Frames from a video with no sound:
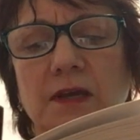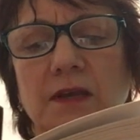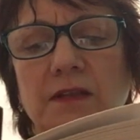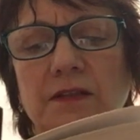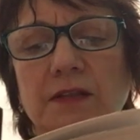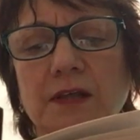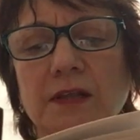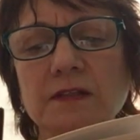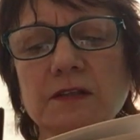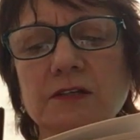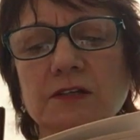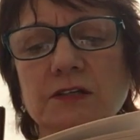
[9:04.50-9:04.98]

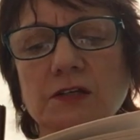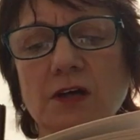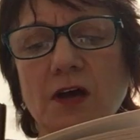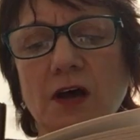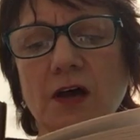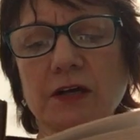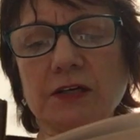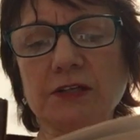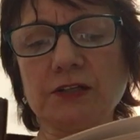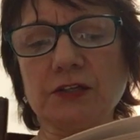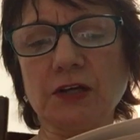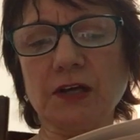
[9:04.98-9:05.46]
Then the
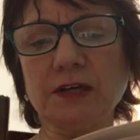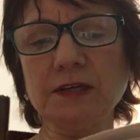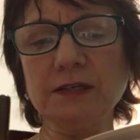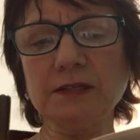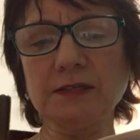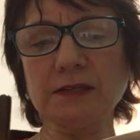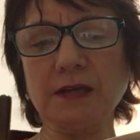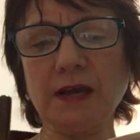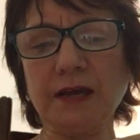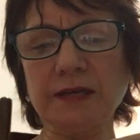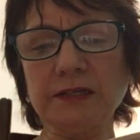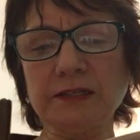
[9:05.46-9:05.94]
dog shut
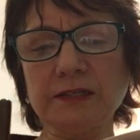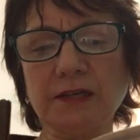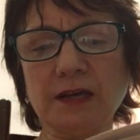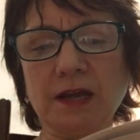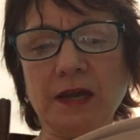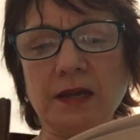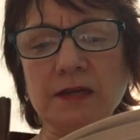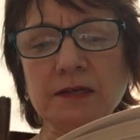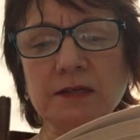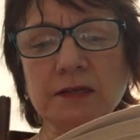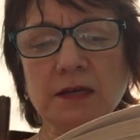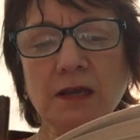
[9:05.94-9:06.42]
his eye
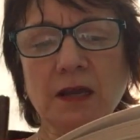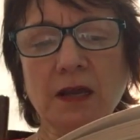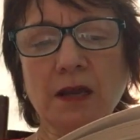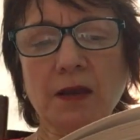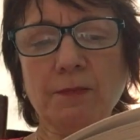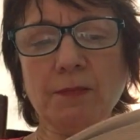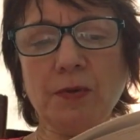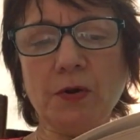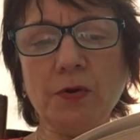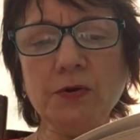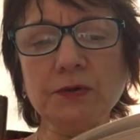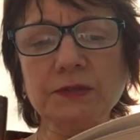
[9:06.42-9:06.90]
tight,
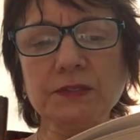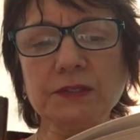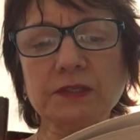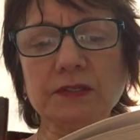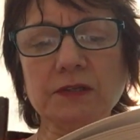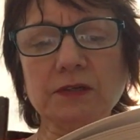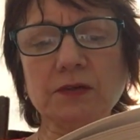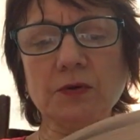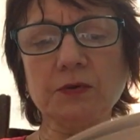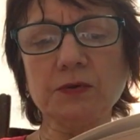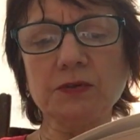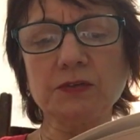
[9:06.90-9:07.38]
poked
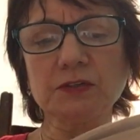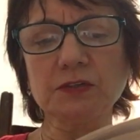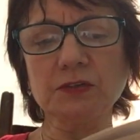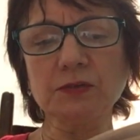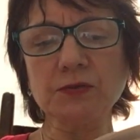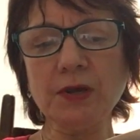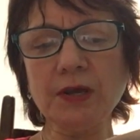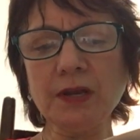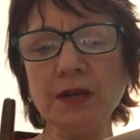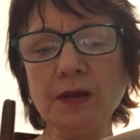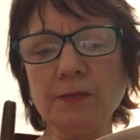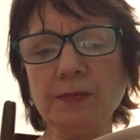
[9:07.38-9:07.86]
his nose
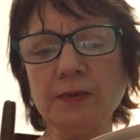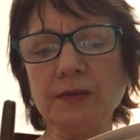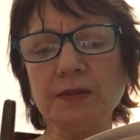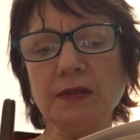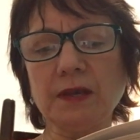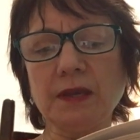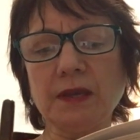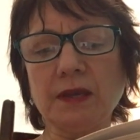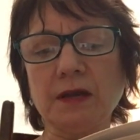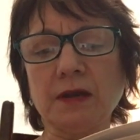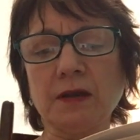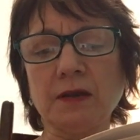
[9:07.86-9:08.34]
straight up in
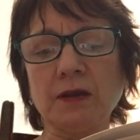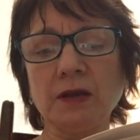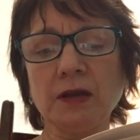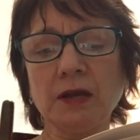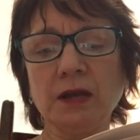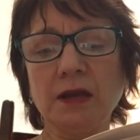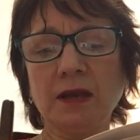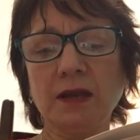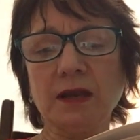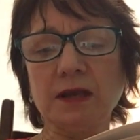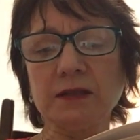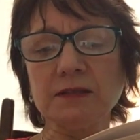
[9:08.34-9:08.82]
the air,
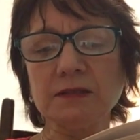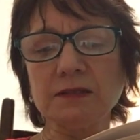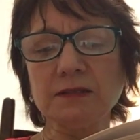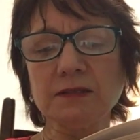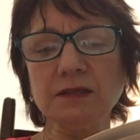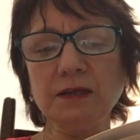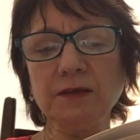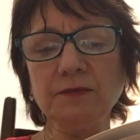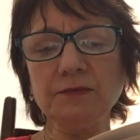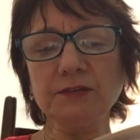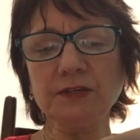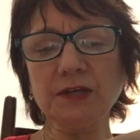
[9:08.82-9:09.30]
and
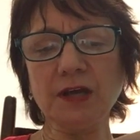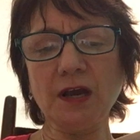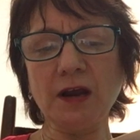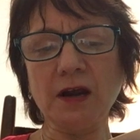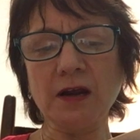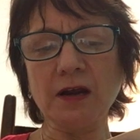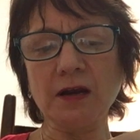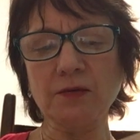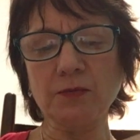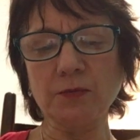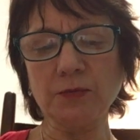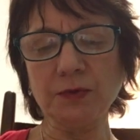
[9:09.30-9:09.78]
sniffed
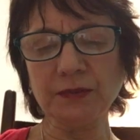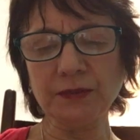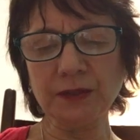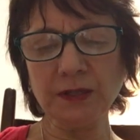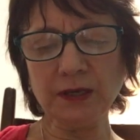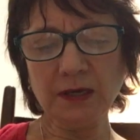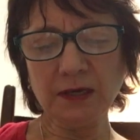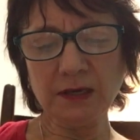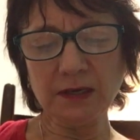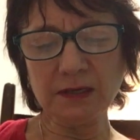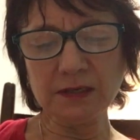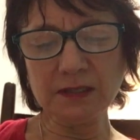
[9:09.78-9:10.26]
hard with
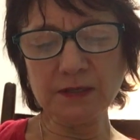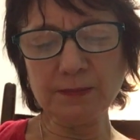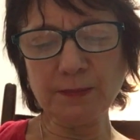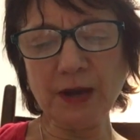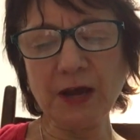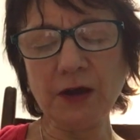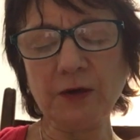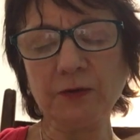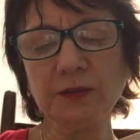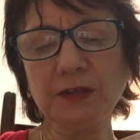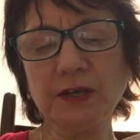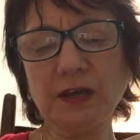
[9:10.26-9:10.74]
his
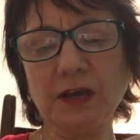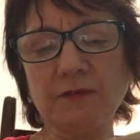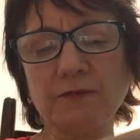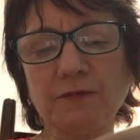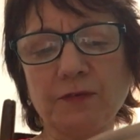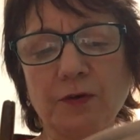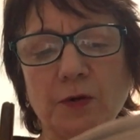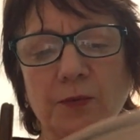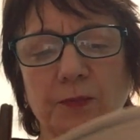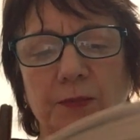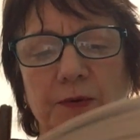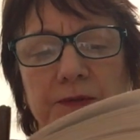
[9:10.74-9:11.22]
mouth
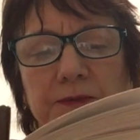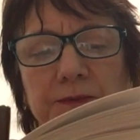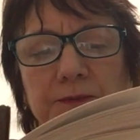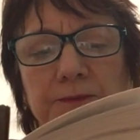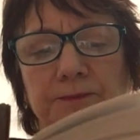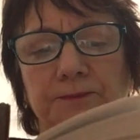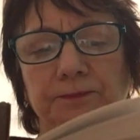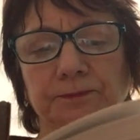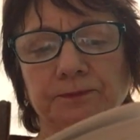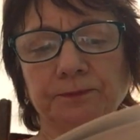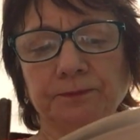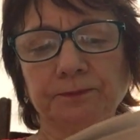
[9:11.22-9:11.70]
half open.
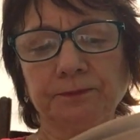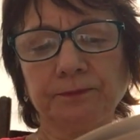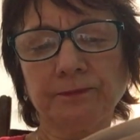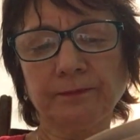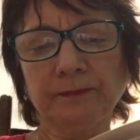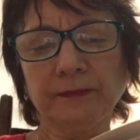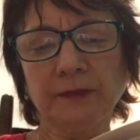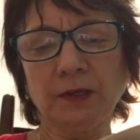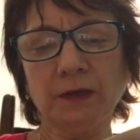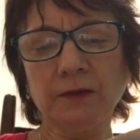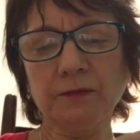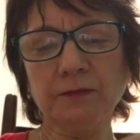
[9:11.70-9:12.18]

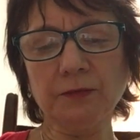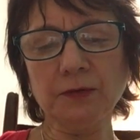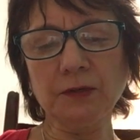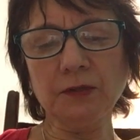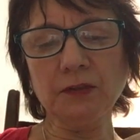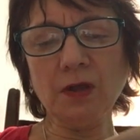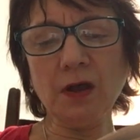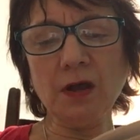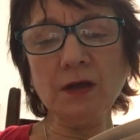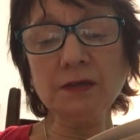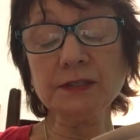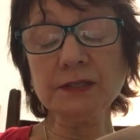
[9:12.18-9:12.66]
For a
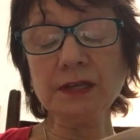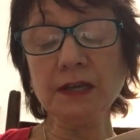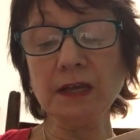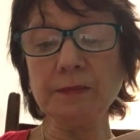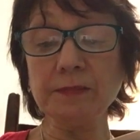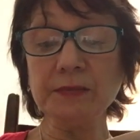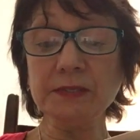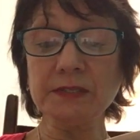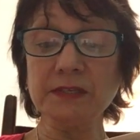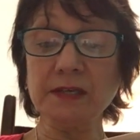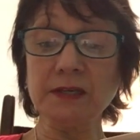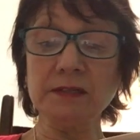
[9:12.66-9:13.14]
long
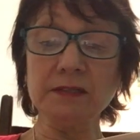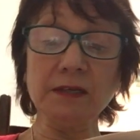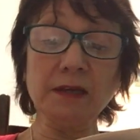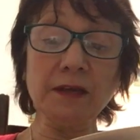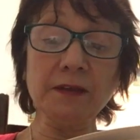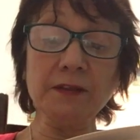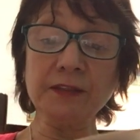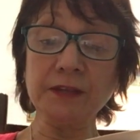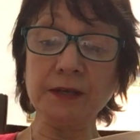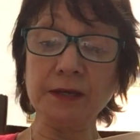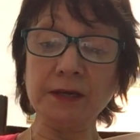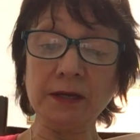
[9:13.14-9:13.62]
time he said
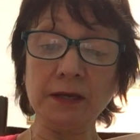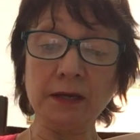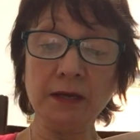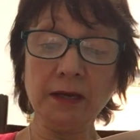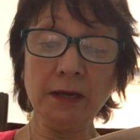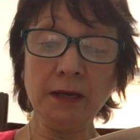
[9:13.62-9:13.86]
nothing.